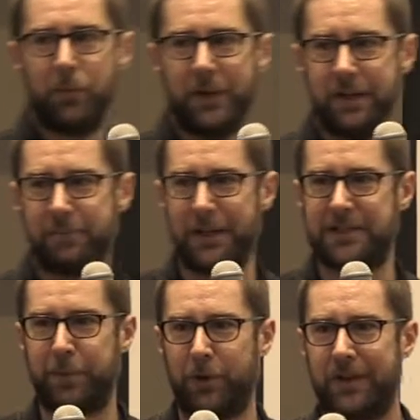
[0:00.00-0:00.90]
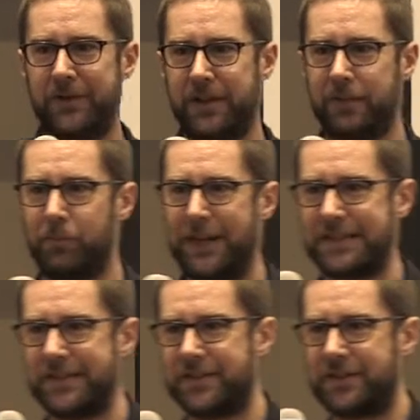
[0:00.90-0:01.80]
we experience in
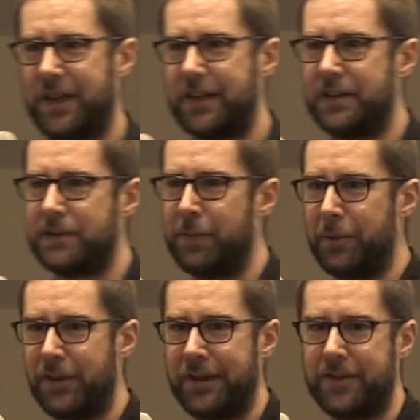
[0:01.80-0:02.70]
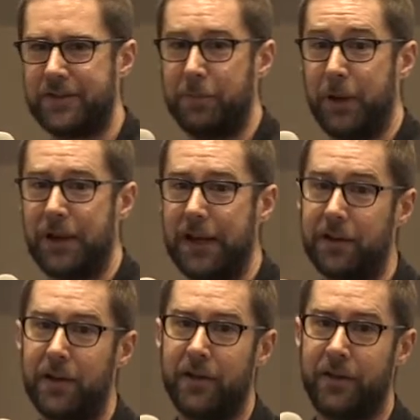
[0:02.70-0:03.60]
Western societies when we're looking at somewhere like
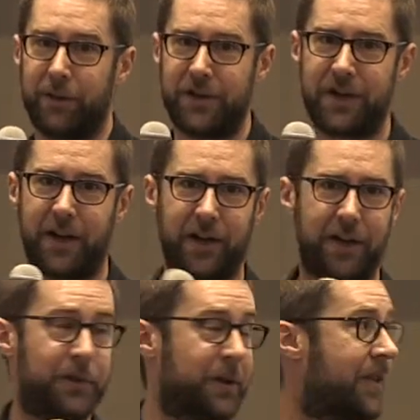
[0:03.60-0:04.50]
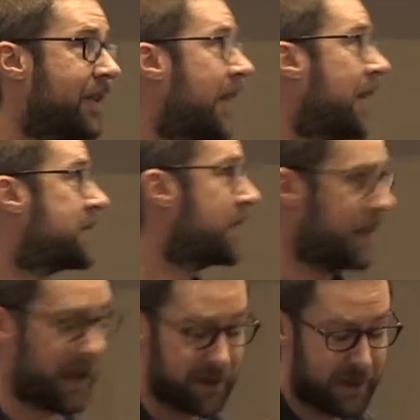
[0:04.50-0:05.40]
the French archives or another large
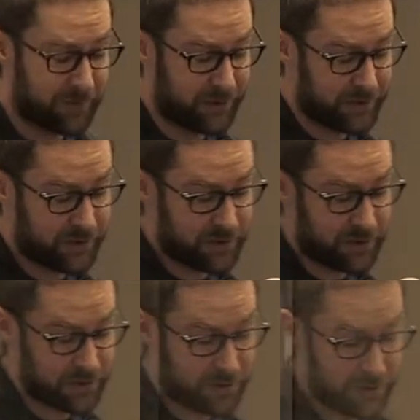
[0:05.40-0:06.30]
archival institution.